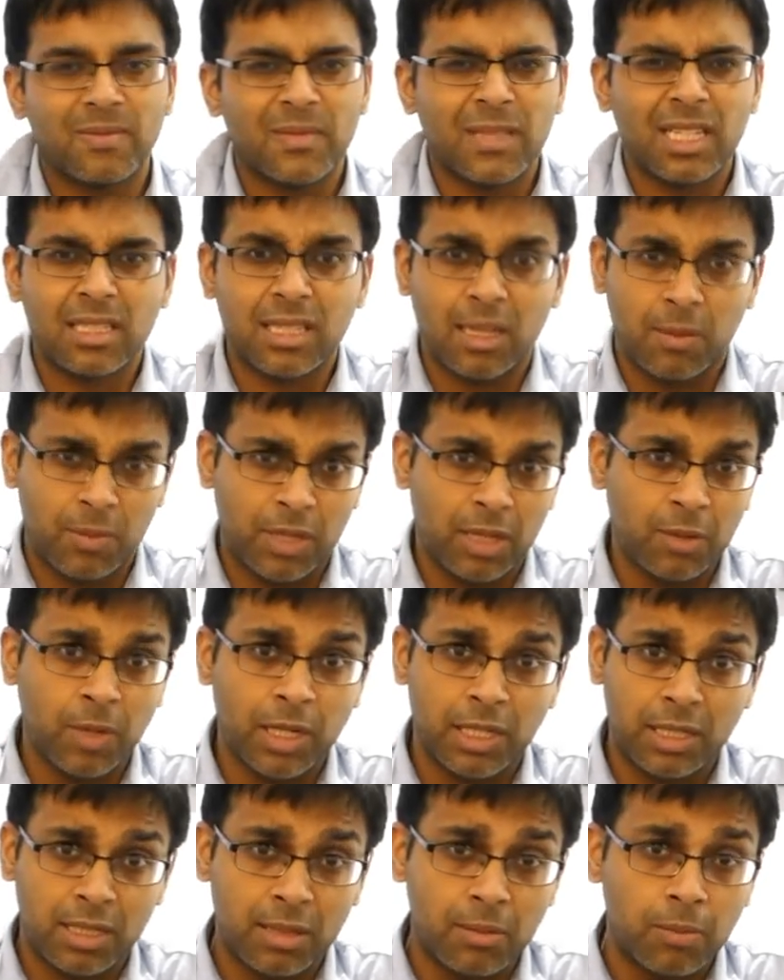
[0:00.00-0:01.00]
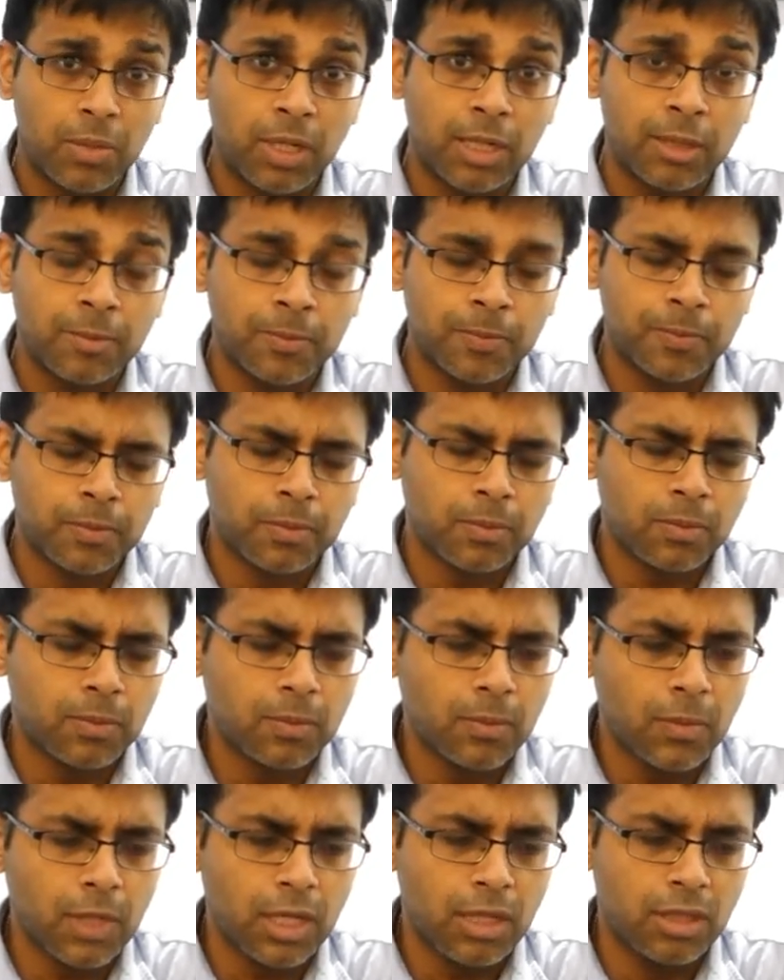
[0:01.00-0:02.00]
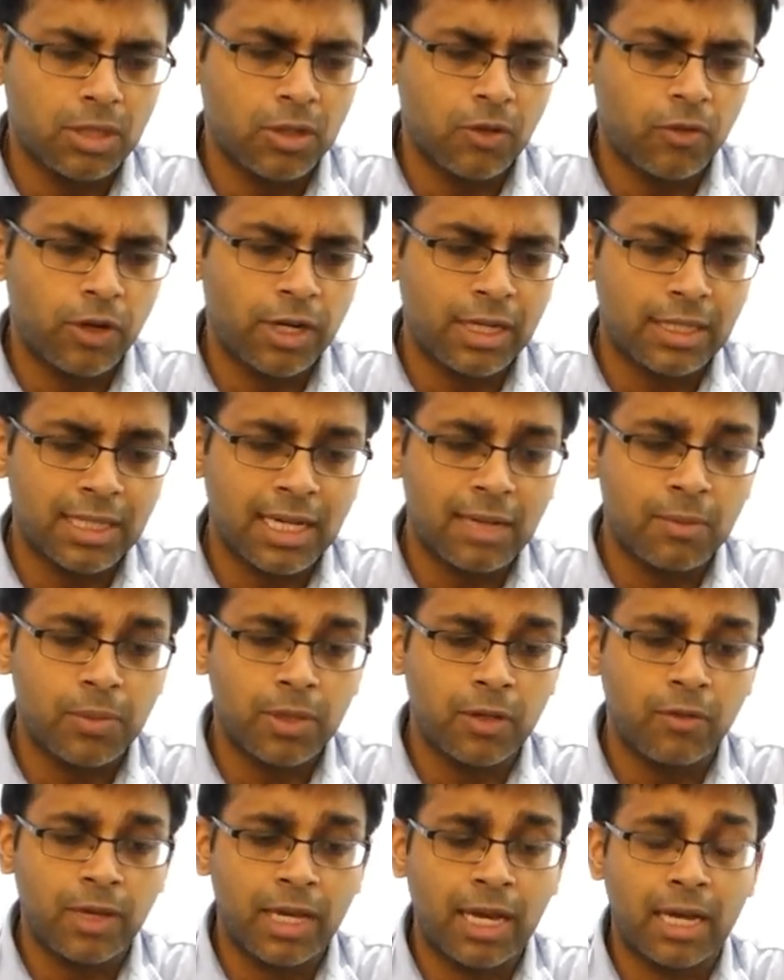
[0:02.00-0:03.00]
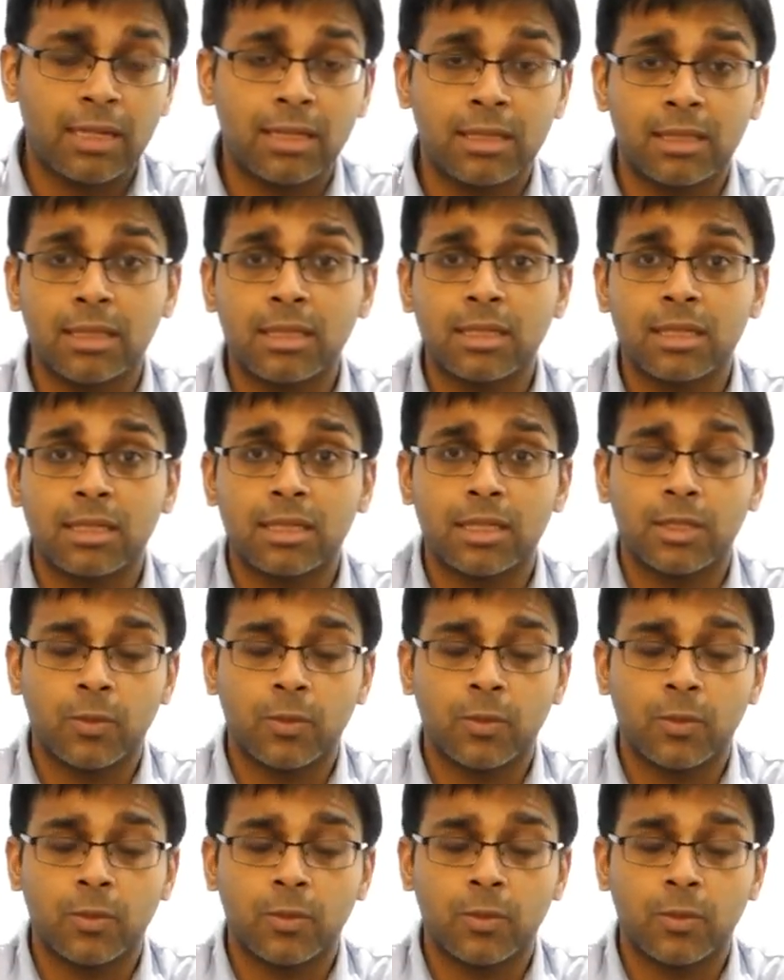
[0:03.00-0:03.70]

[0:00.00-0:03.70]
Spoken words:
something much simpler. So for example, we had this instance